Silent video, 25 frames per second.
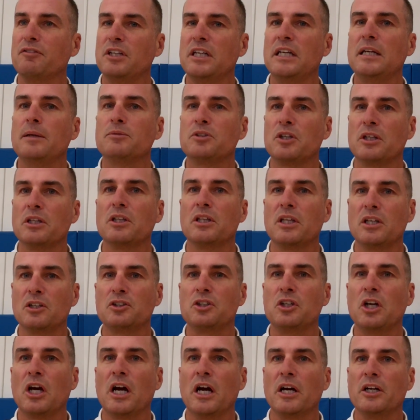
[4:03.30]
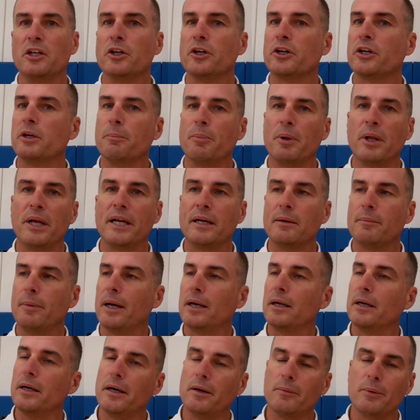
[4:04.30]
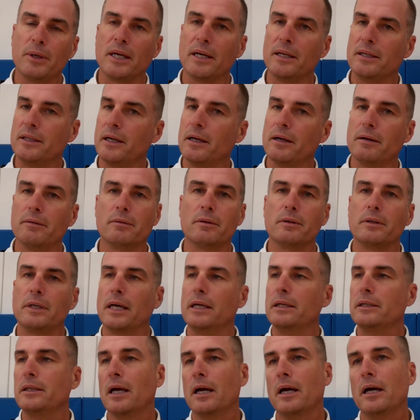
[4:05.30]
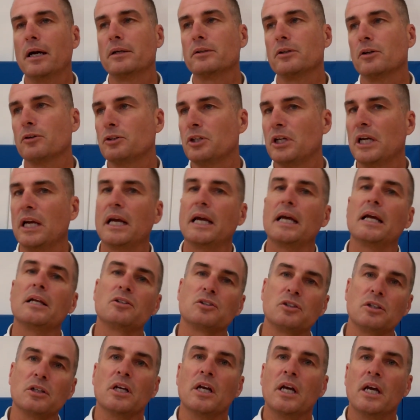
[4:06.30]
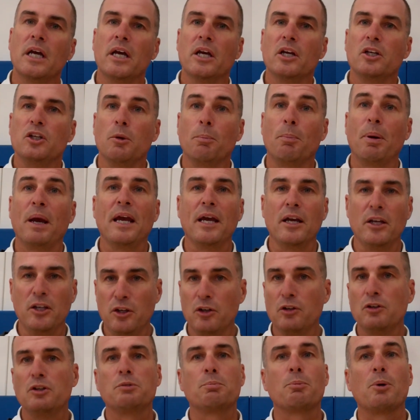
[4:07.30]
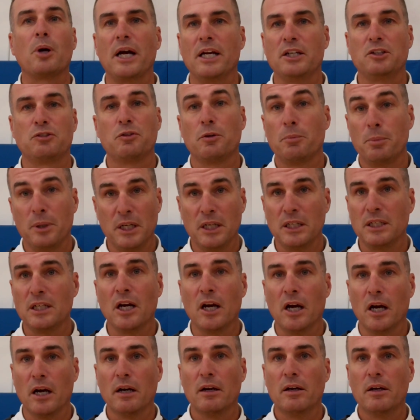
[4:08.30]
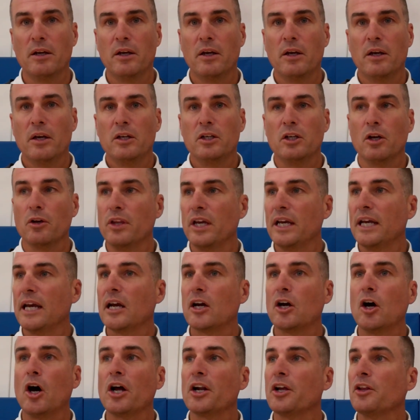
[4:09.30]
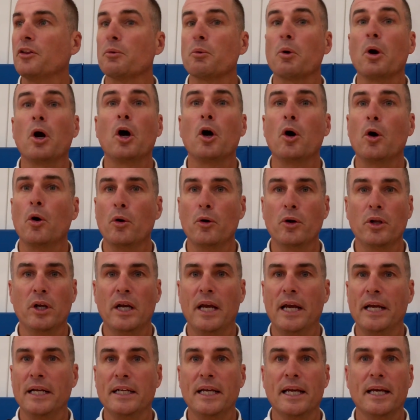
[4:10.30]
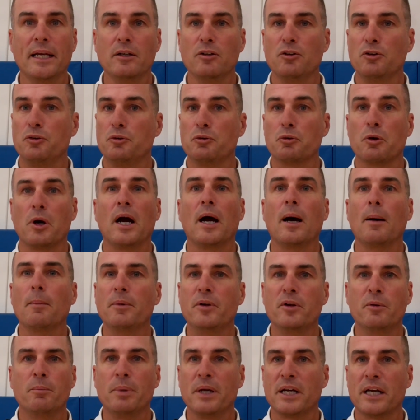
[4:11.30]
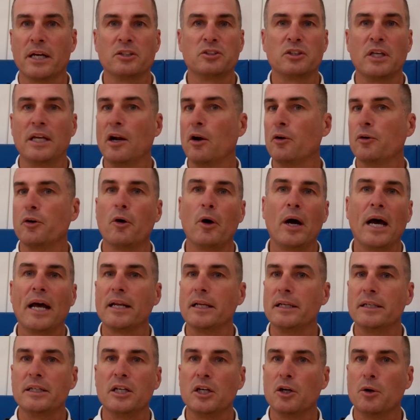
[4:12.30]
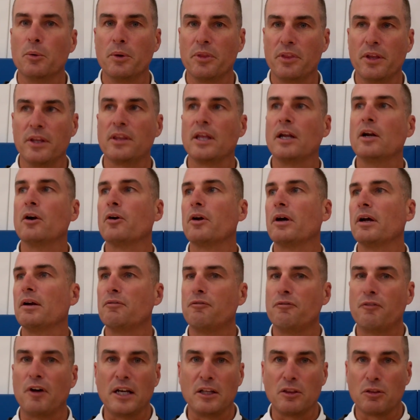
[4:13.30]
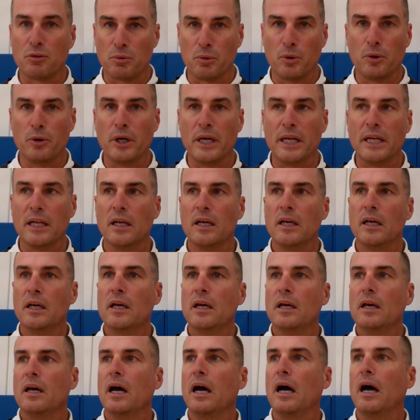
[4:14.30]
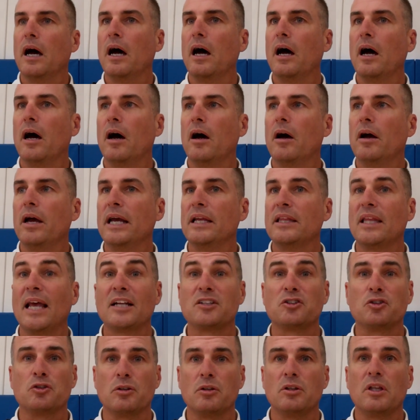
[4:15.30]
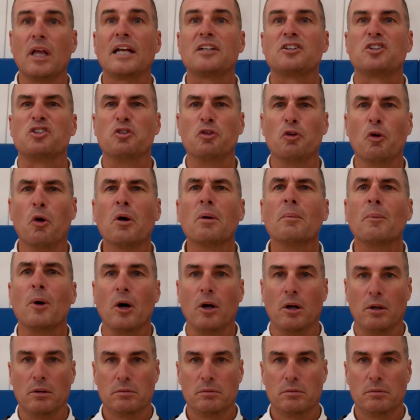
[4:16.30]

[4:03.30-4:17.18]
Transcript: teams that this young, you're complaining about, we got young, no chance, and you pay a huge price for being young. They get caught on the road and get drubbed because they don't know how to deal with it. They don't know how to fight through it, and that's normal.